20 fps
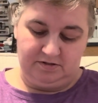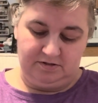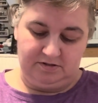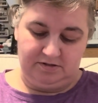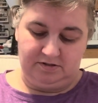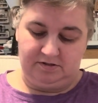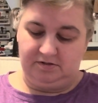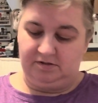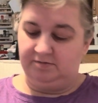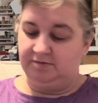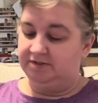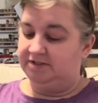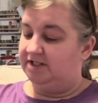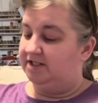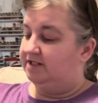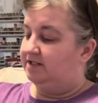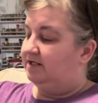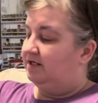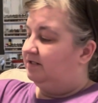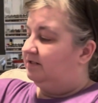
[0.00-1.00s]
So I'm gonna
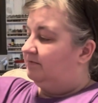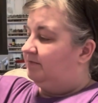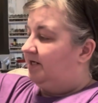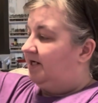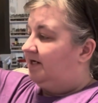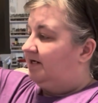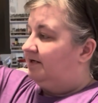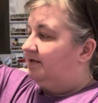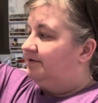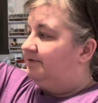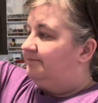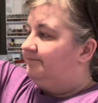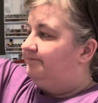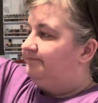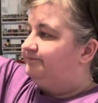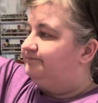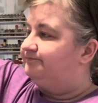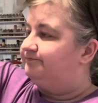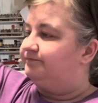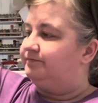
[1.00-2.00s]
take it out of the bag.
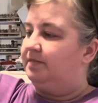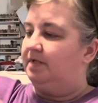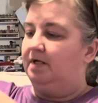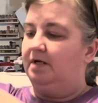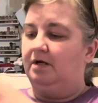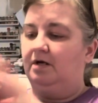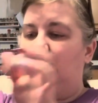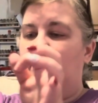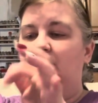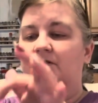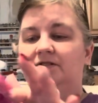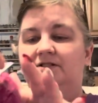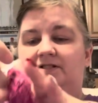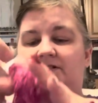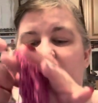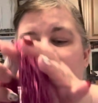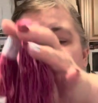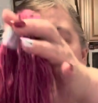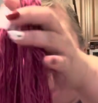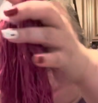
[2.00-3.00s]
Her
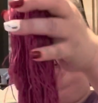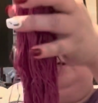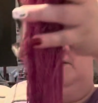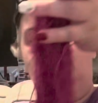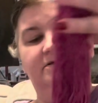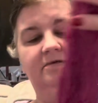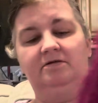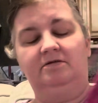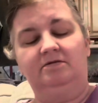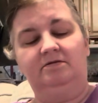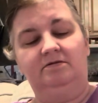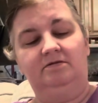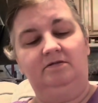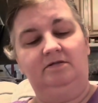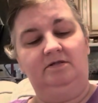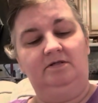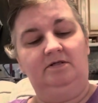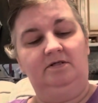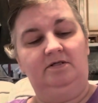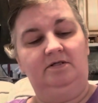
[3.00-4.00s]
silks are
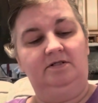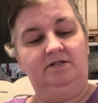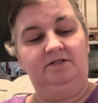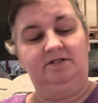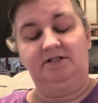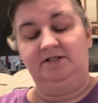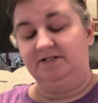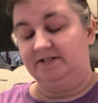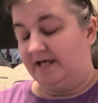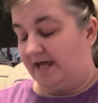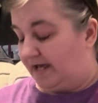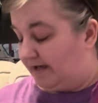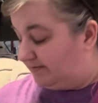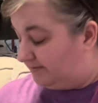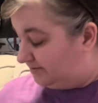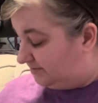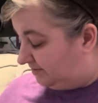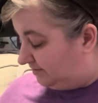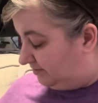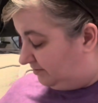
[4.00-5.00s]
just
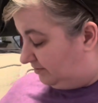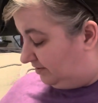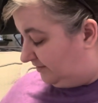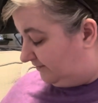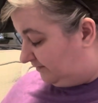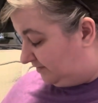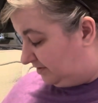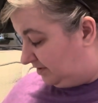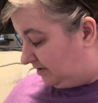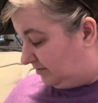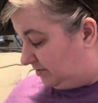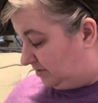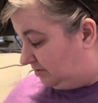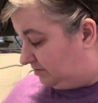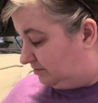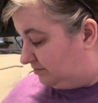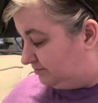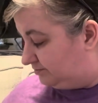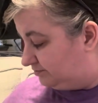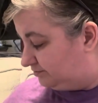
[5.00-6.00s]
absolutely
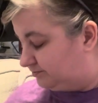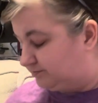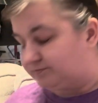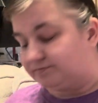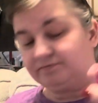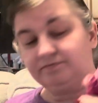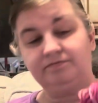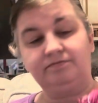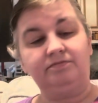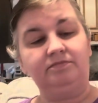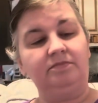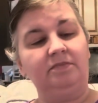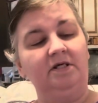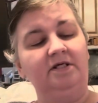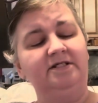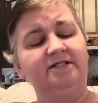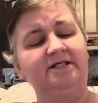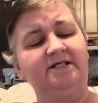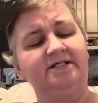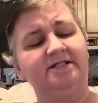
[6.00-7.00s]
phenomenal.
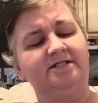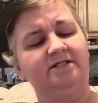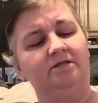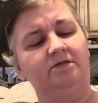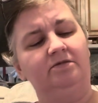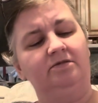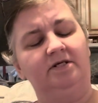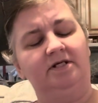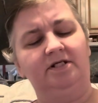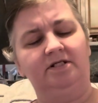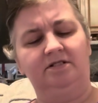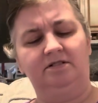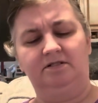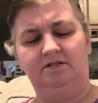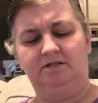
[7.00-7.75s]
This is silk, right?